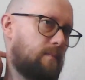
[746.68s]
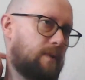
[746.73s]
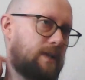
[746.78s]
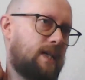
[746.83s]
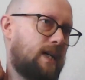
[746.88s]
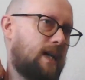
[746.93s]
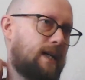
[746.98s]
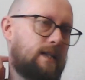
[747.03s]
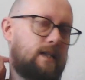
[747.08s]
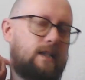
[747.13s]

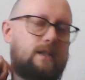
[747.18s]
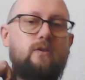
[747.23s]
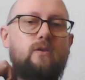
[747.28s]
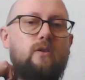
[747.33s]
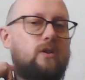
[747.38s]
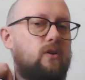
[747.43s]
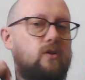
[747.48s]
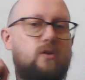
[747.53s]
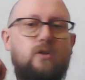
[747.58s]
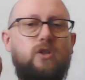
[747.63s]
But yeah,
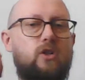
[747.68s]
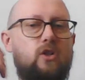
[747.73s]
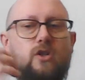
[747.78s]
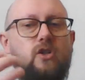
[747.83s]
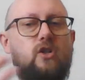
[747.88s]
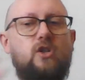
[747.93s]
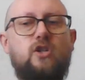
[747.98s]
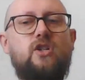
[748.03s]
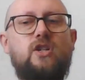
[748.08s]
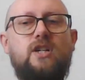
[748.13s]
you
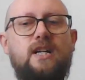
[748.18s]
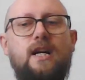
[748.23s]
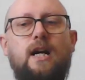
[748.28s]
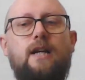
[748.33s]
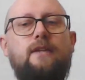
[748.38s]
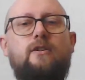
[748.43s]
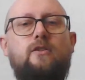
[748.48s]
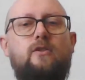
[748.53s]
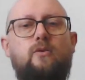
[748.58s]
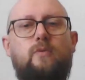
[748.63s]
just
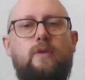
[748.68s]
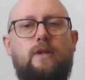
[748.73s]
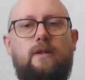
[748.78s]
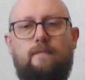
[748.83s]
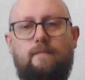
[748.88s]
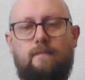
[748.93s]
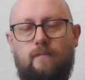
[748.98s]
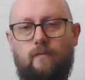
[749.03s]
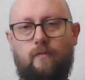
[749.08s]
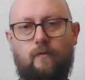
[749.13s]
got to do it
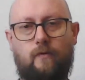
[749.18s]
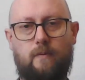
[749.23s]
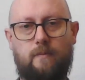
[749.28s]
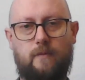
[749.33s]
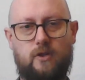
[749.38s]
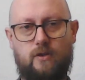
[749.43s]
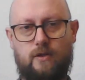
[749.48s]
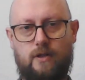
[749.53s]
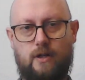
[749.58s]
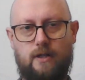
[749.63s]

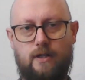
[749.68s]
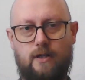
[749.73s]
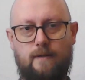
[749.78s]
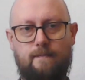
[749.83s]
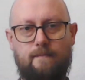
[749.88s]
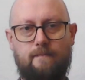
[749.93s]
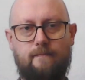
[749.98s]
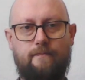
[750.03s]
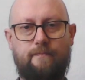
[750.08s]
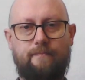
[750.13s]
from the start
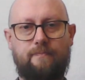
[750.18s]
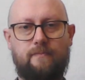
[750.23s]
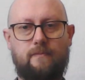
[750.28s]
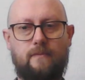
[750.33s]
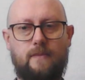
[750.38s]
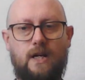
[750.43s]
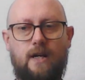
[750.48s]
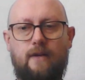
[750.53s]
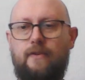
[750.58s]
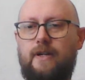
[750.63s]

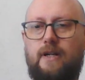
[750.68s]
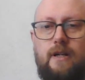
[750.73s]
and